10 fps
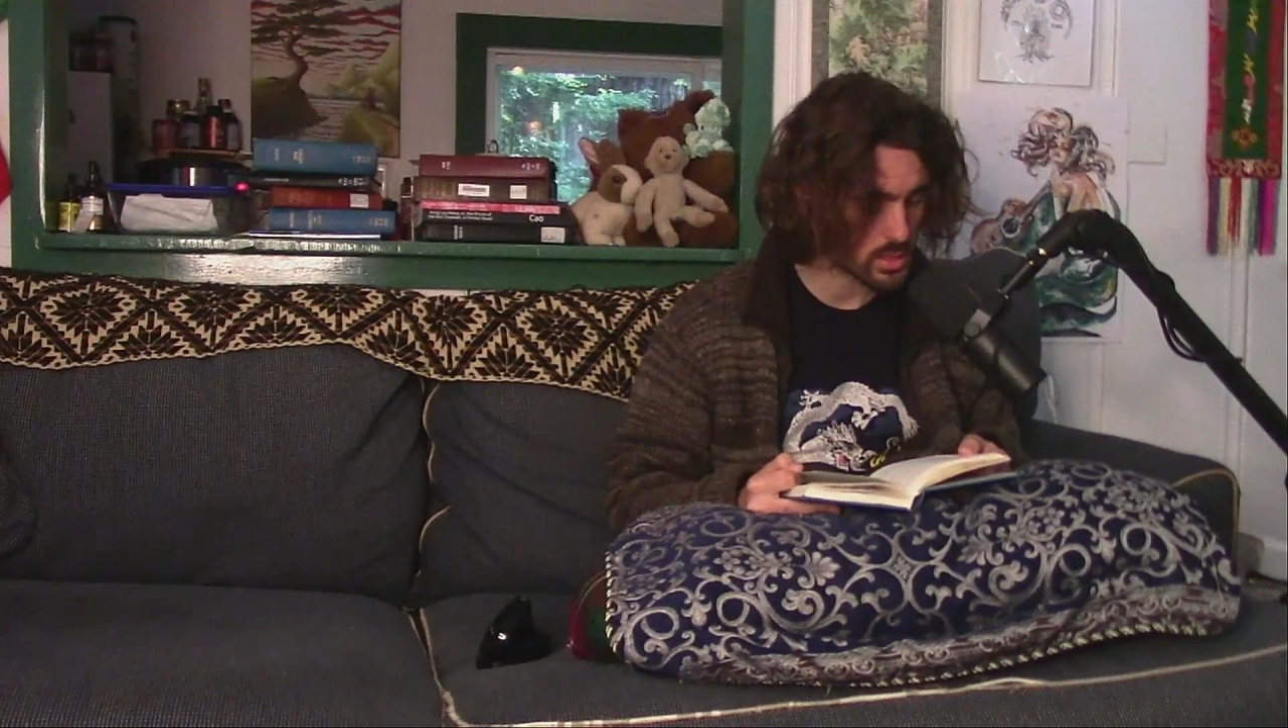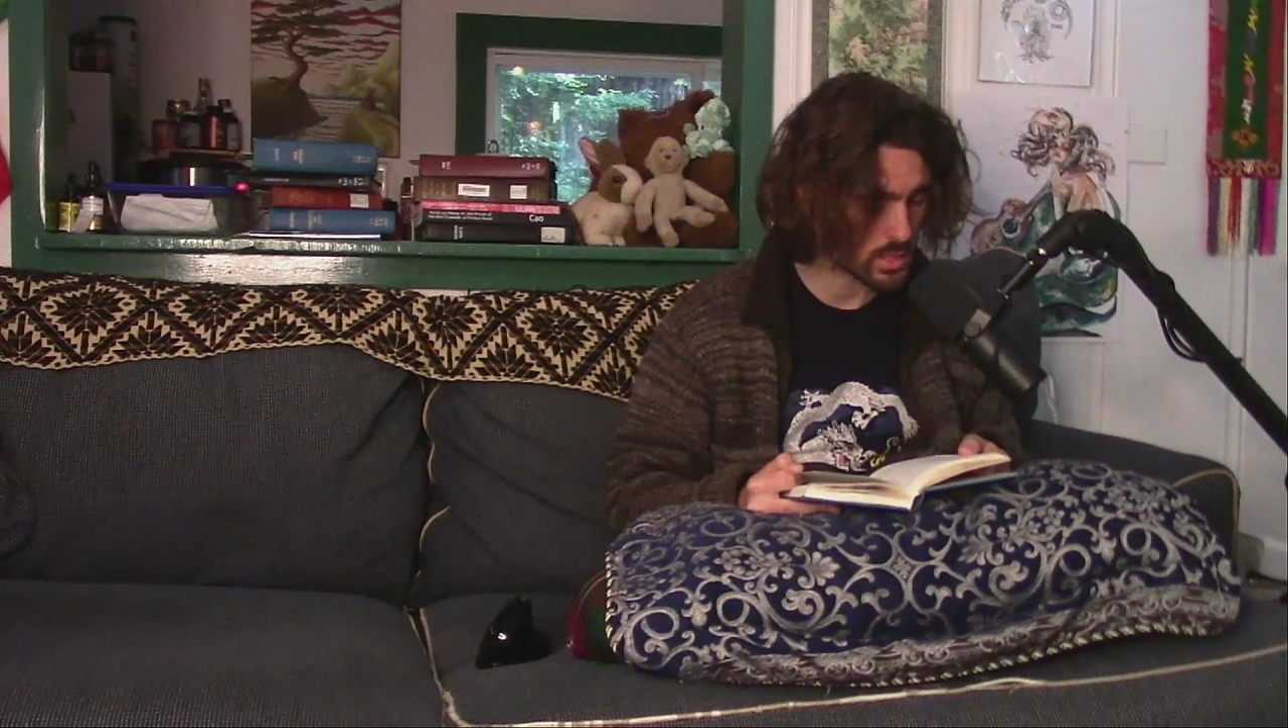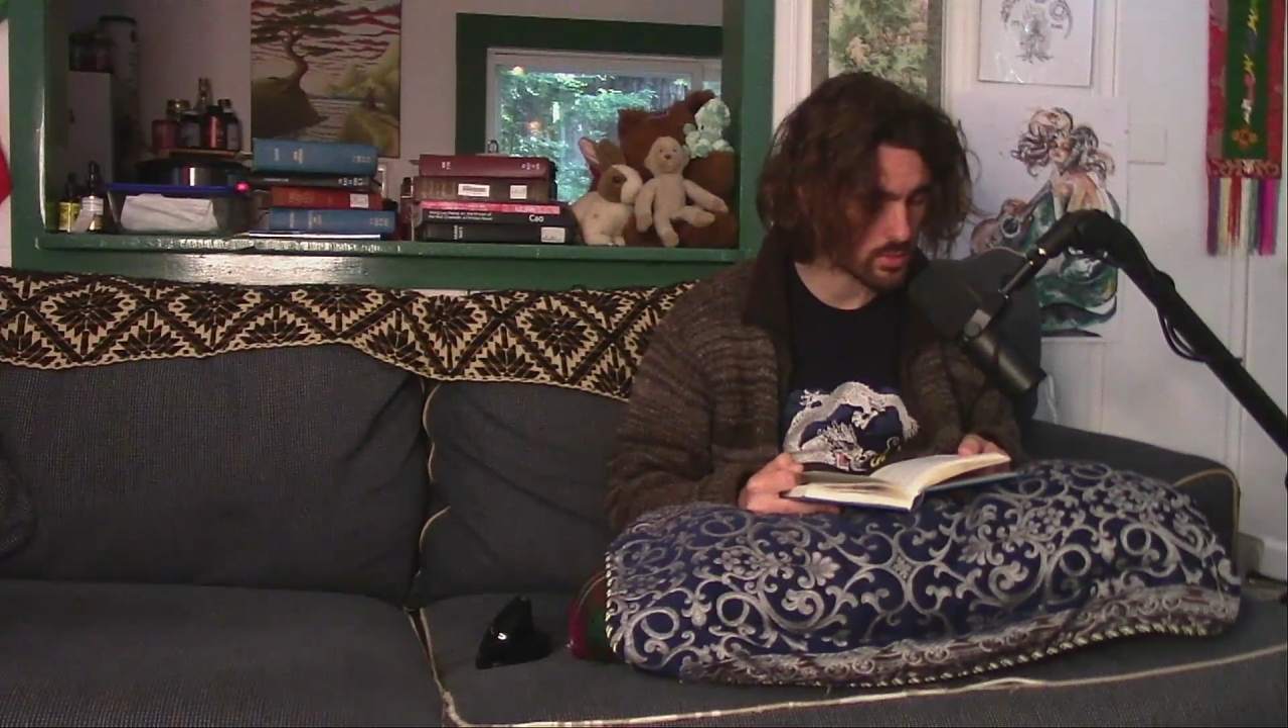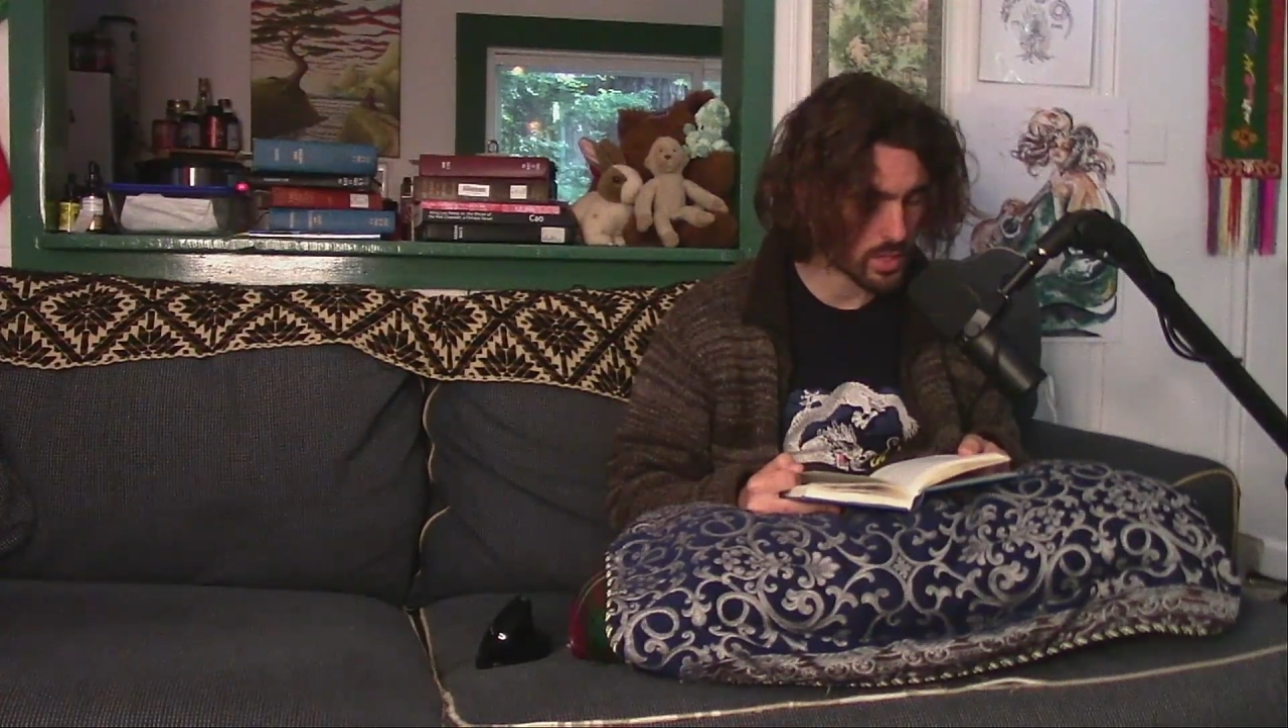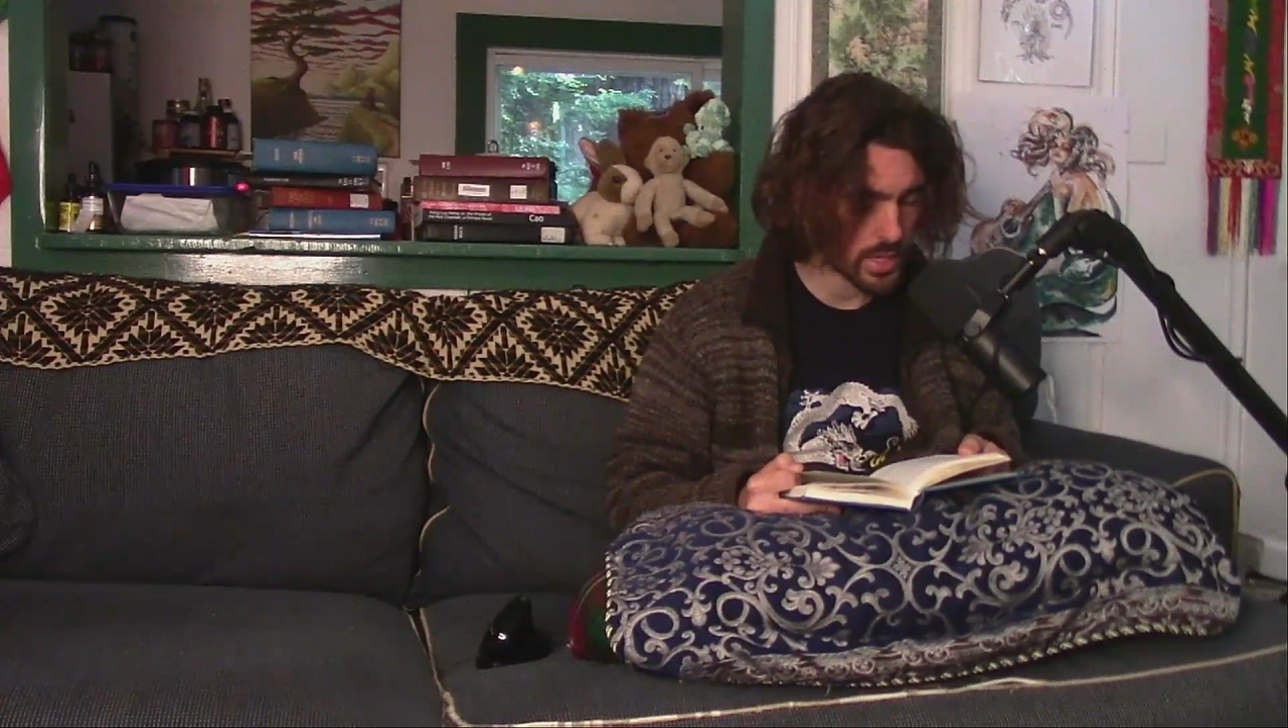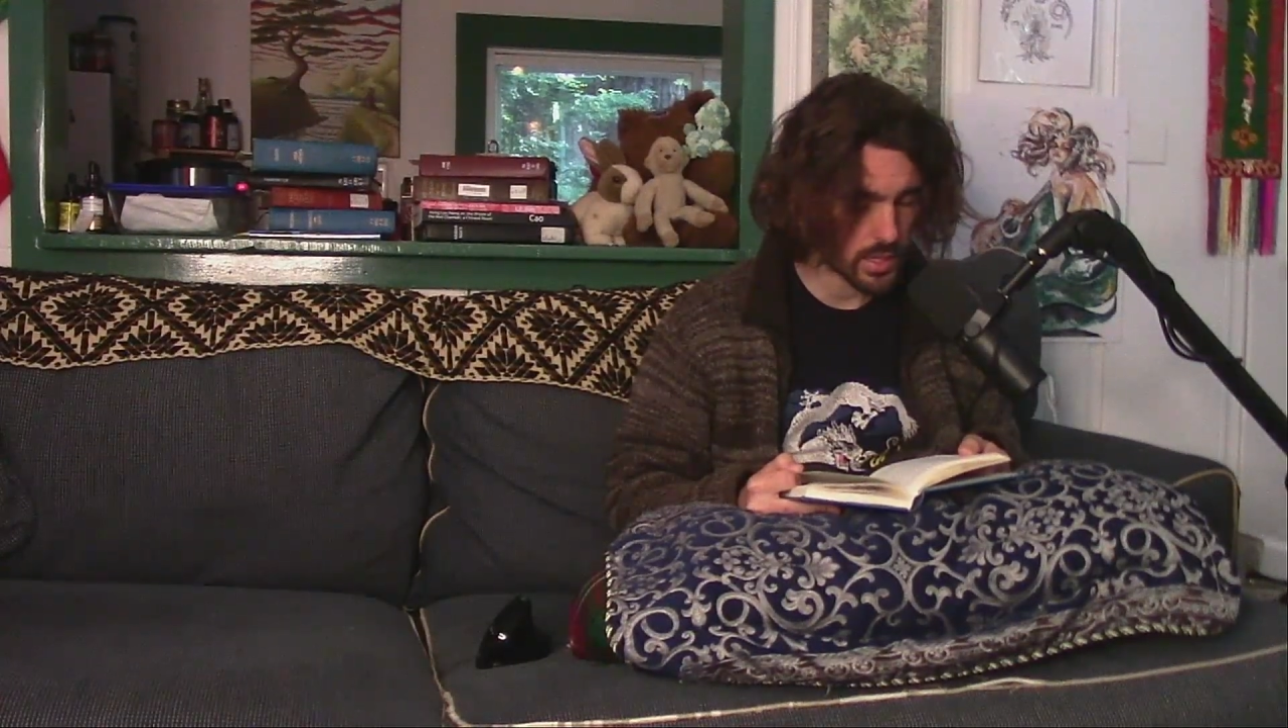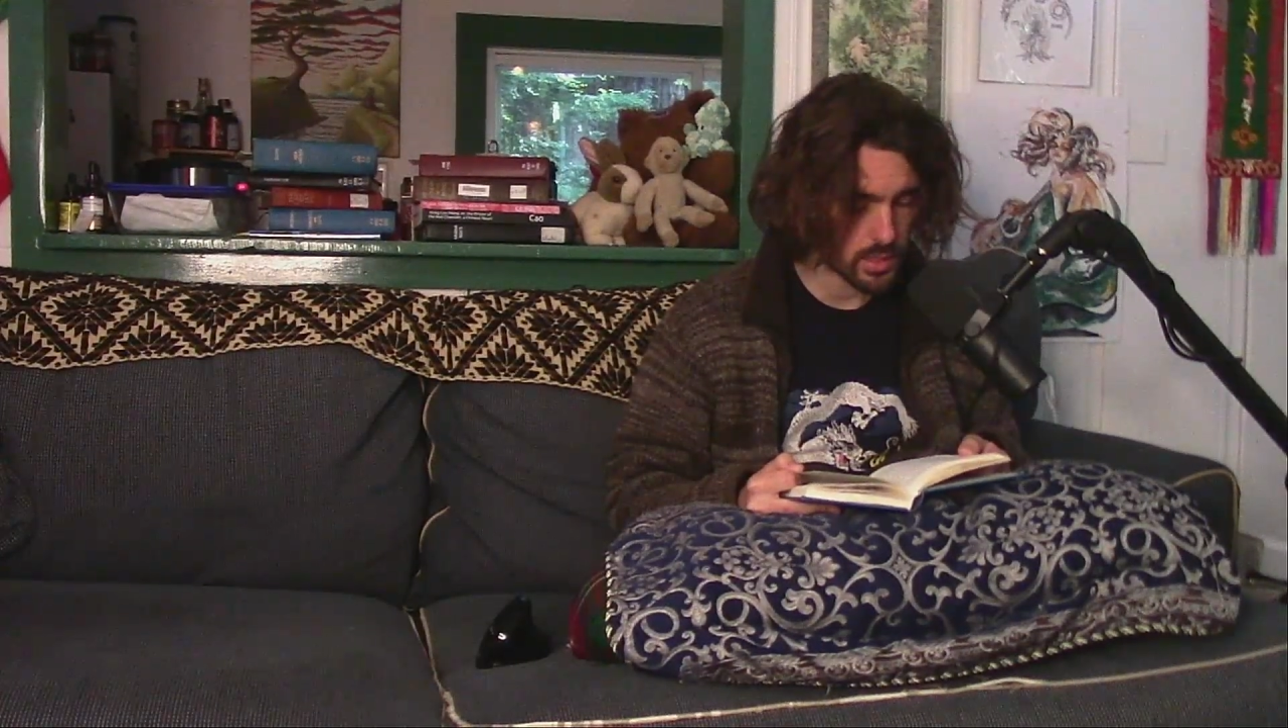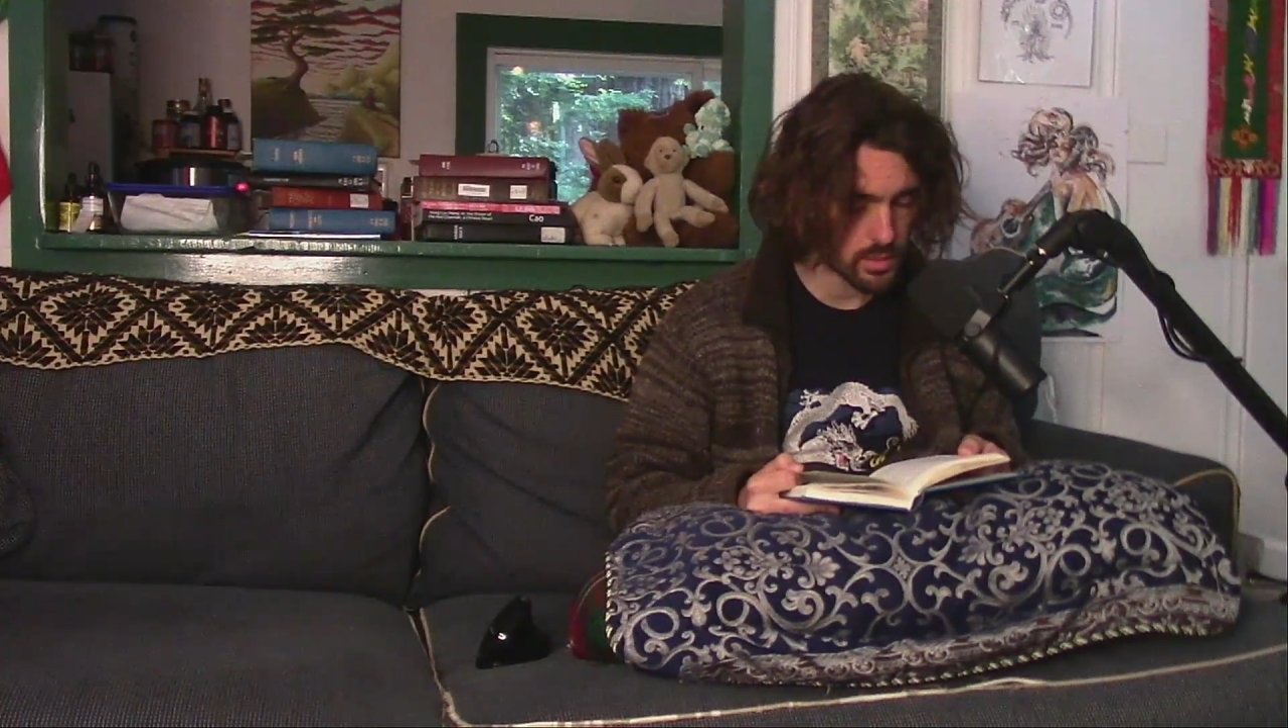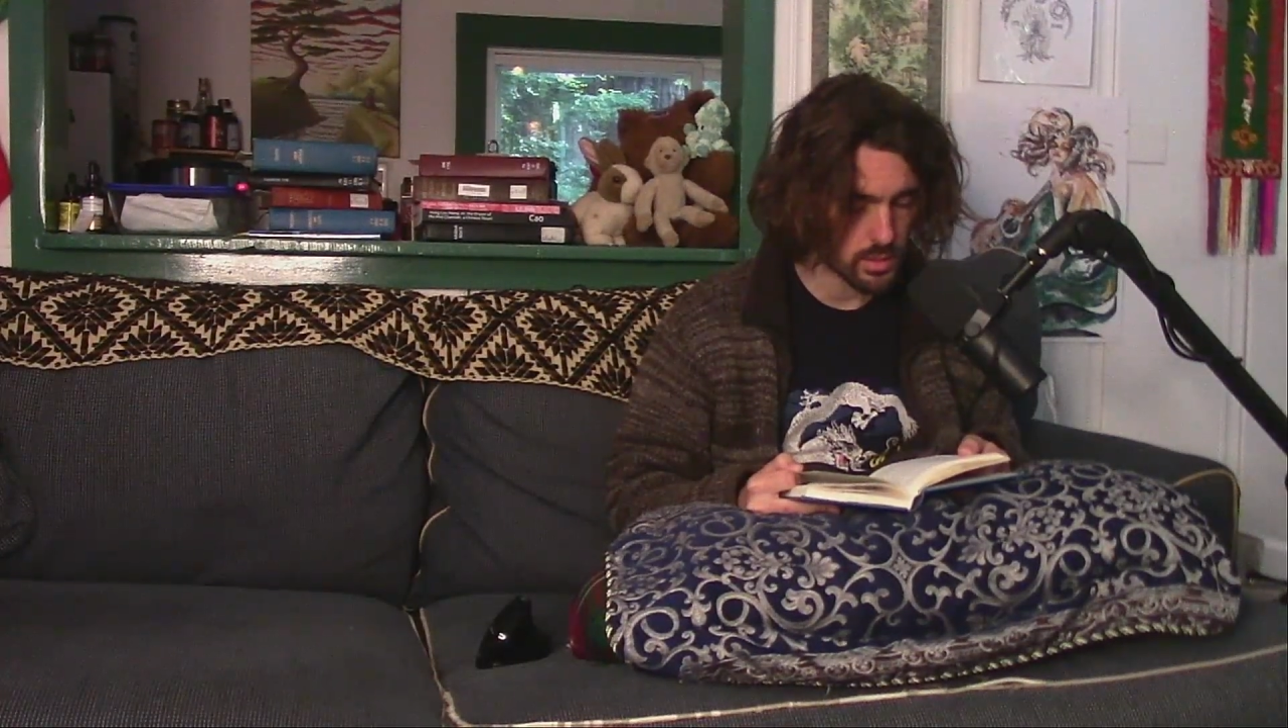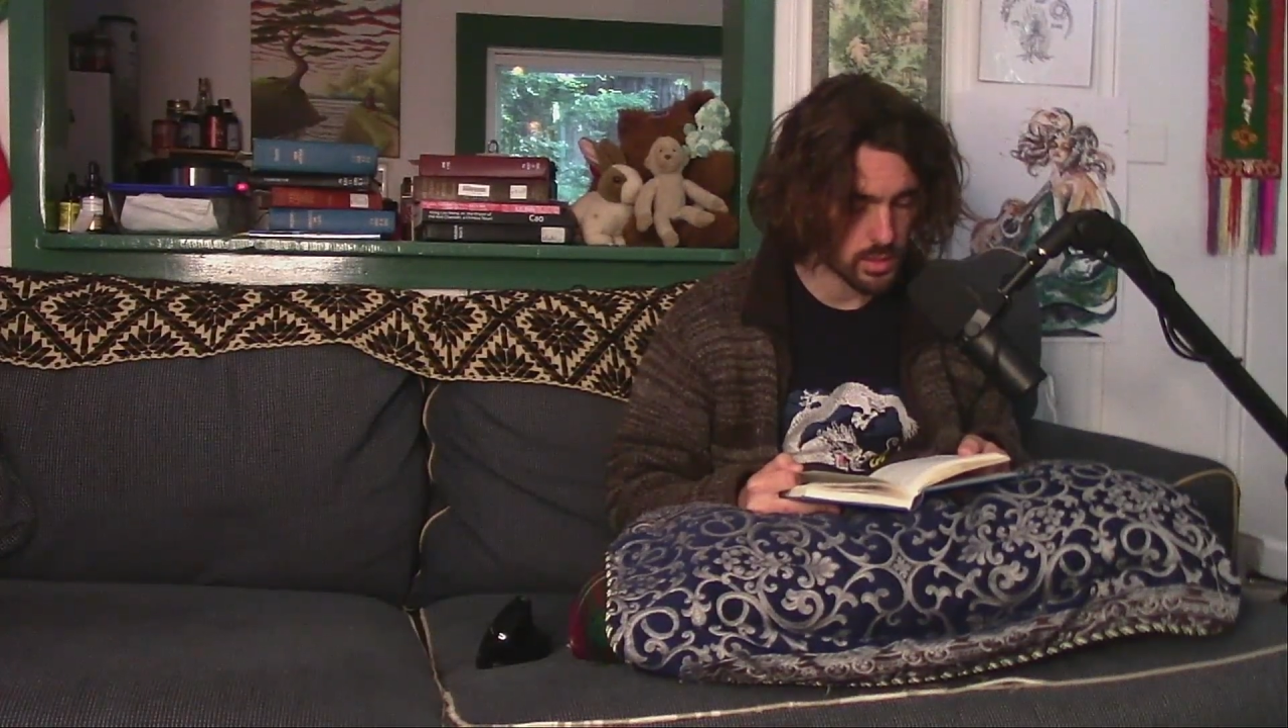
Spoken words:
ever had.